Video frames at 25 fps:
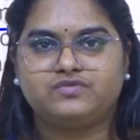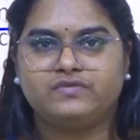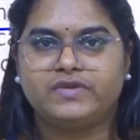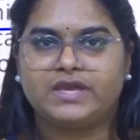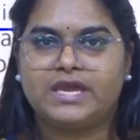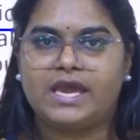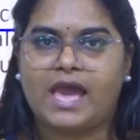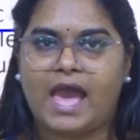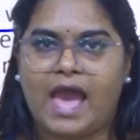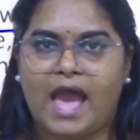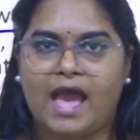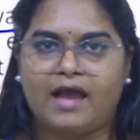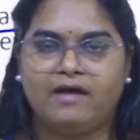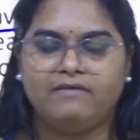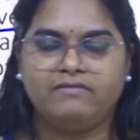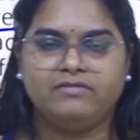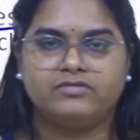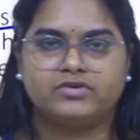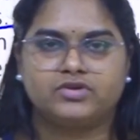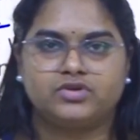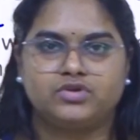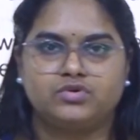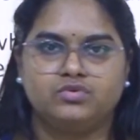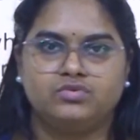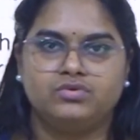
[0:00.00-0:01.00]
we have
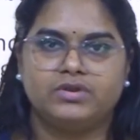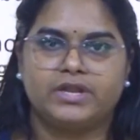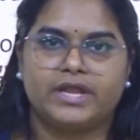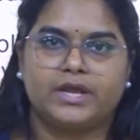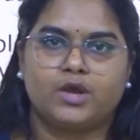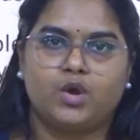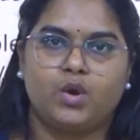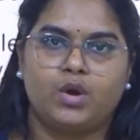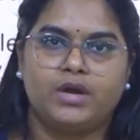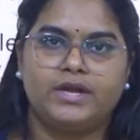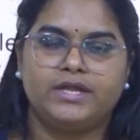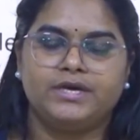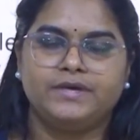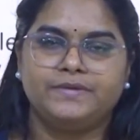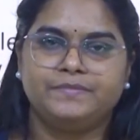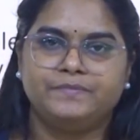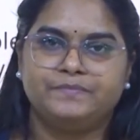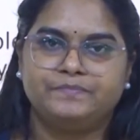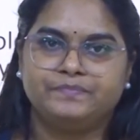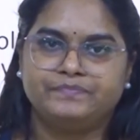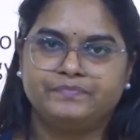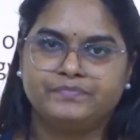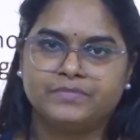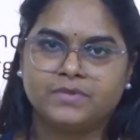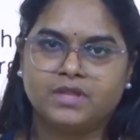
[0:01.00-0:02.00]
to record a
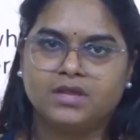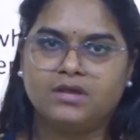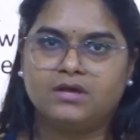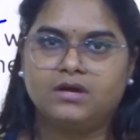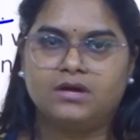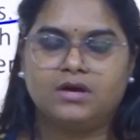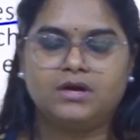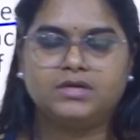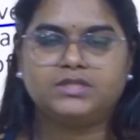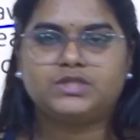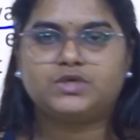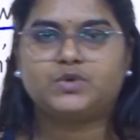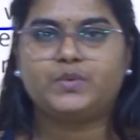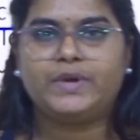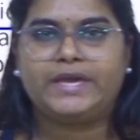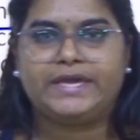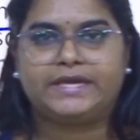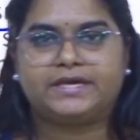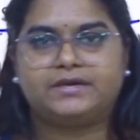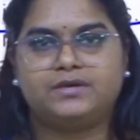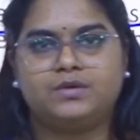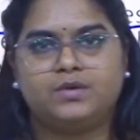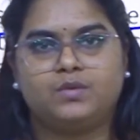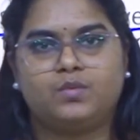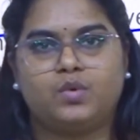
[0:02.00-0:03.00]
earthquake.
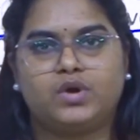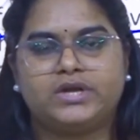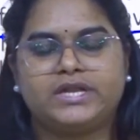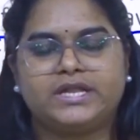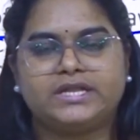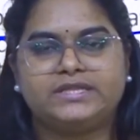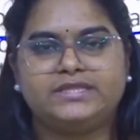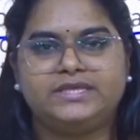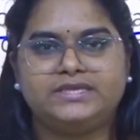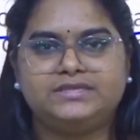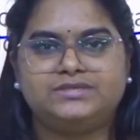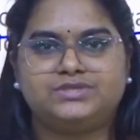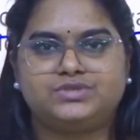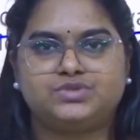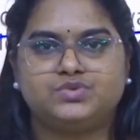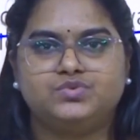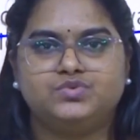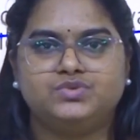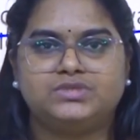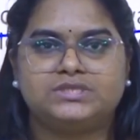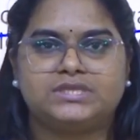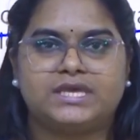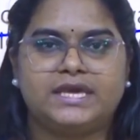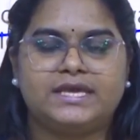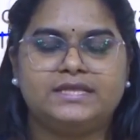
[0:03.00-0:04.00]
What are these
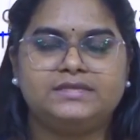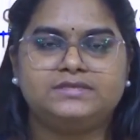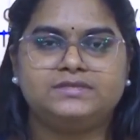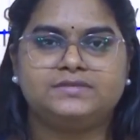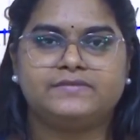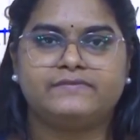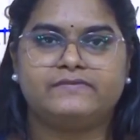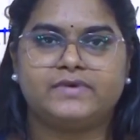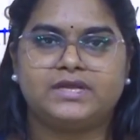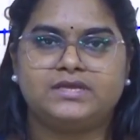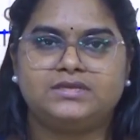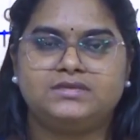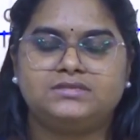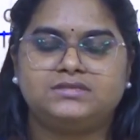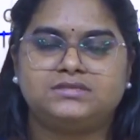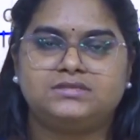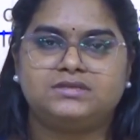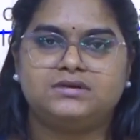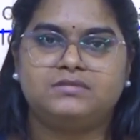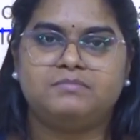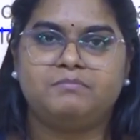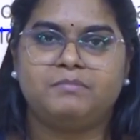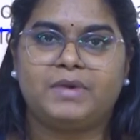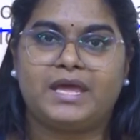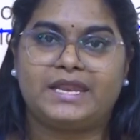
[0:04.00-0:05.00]
two scales? One is
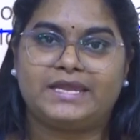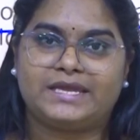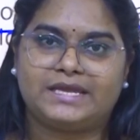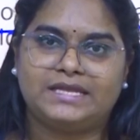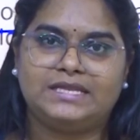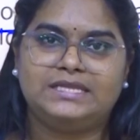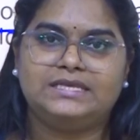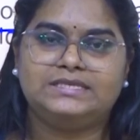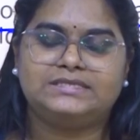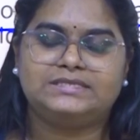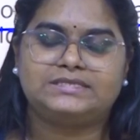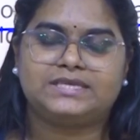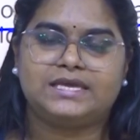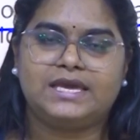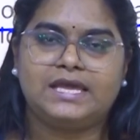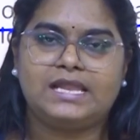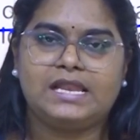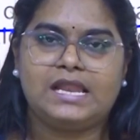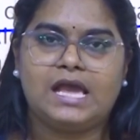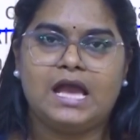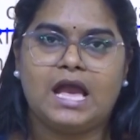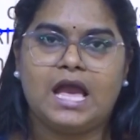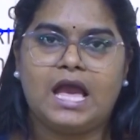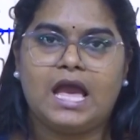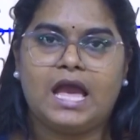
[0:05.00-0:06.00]
the Mercalli scale
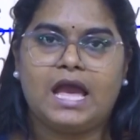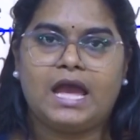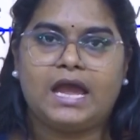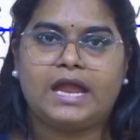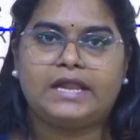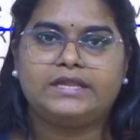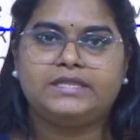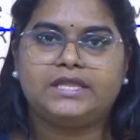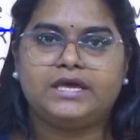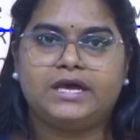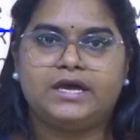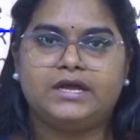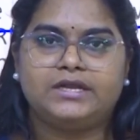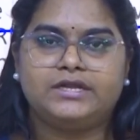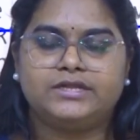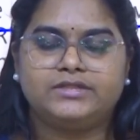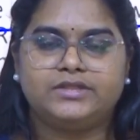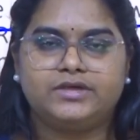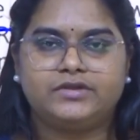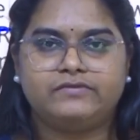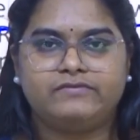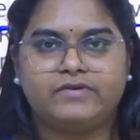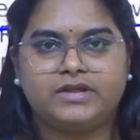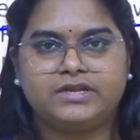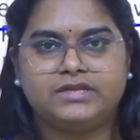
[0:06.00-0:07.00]
and
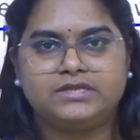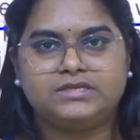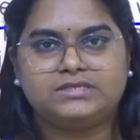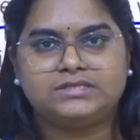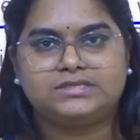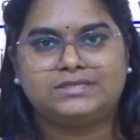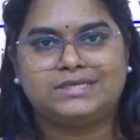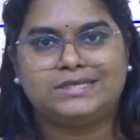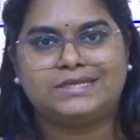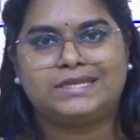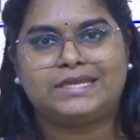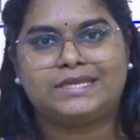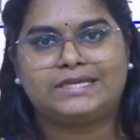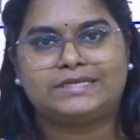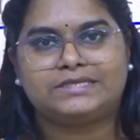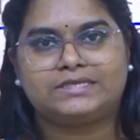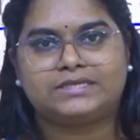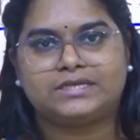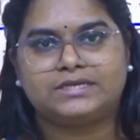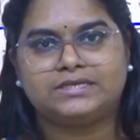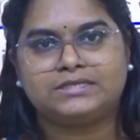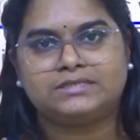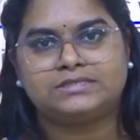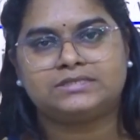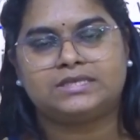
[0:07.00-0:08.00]
another one is the
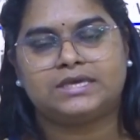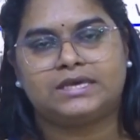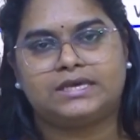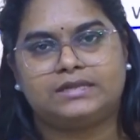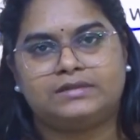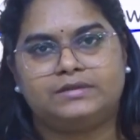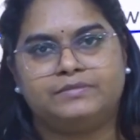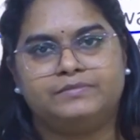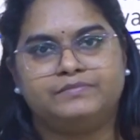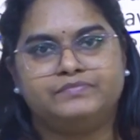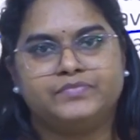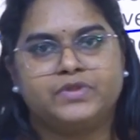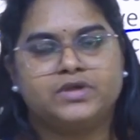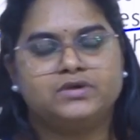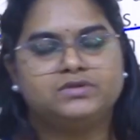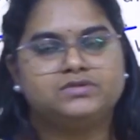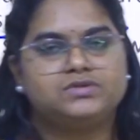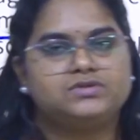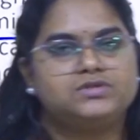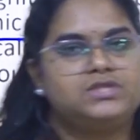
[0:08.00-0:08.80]
Richter scale. So